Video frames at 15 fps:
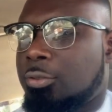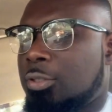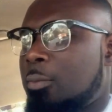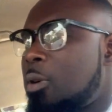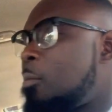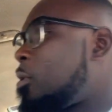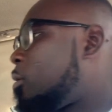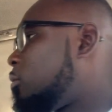for
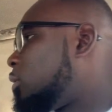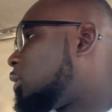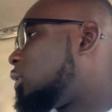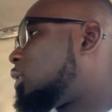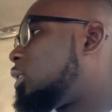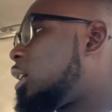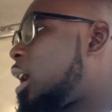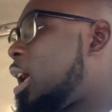my
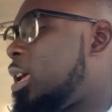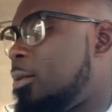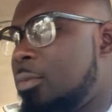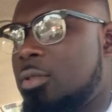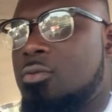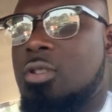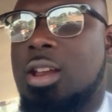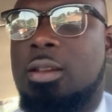this year, I am
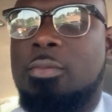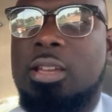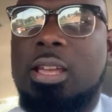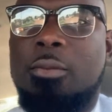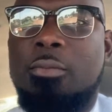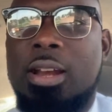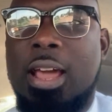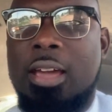in Kwana
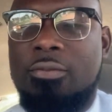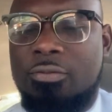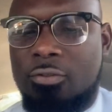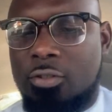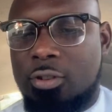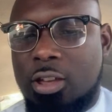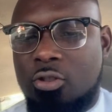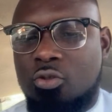my life.
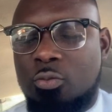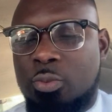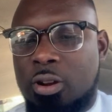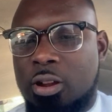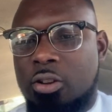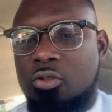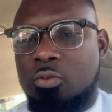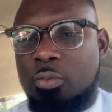And you
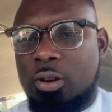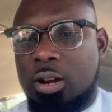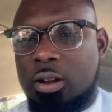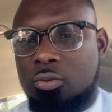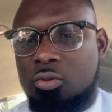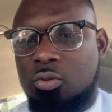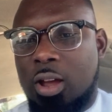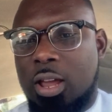bring
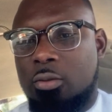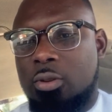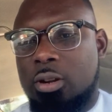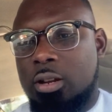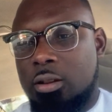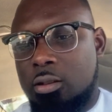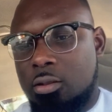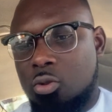down so I would
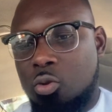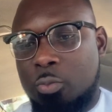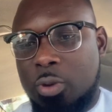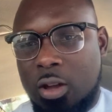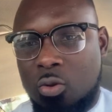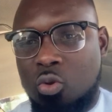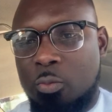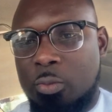be a
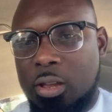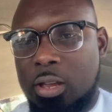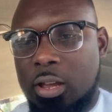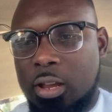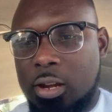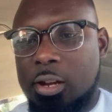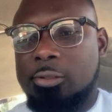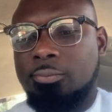homie.
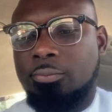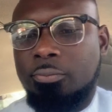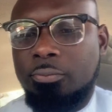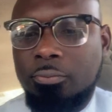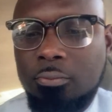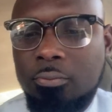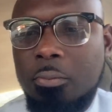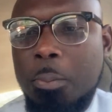And
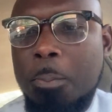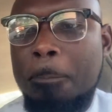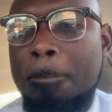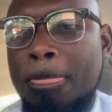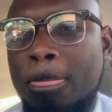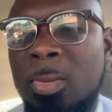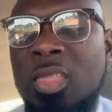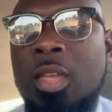
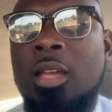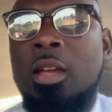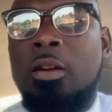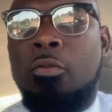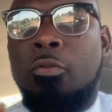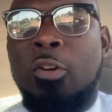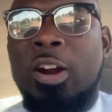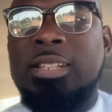
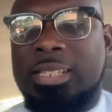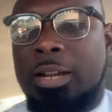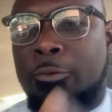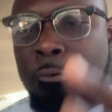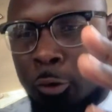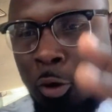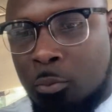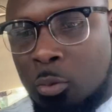first
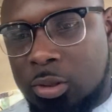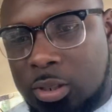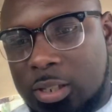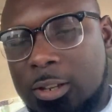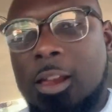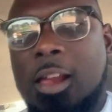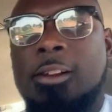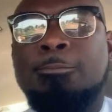and
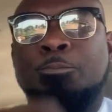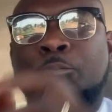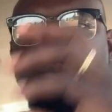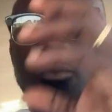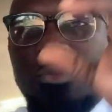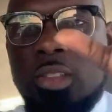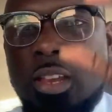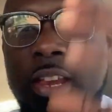foremost,
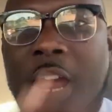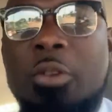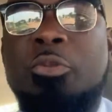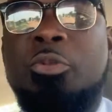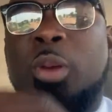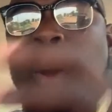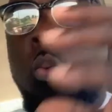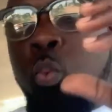
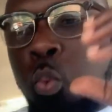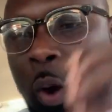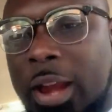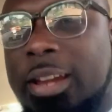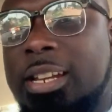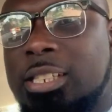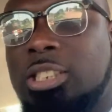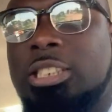Yansha
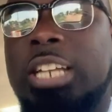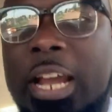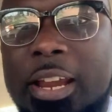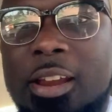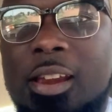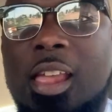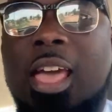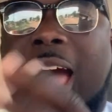Wendy Shay
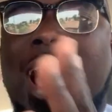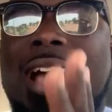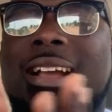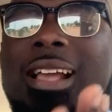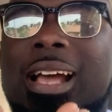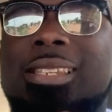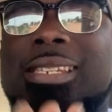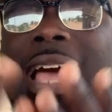
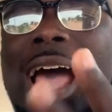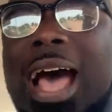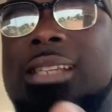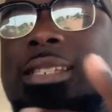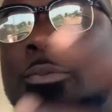and Kasa as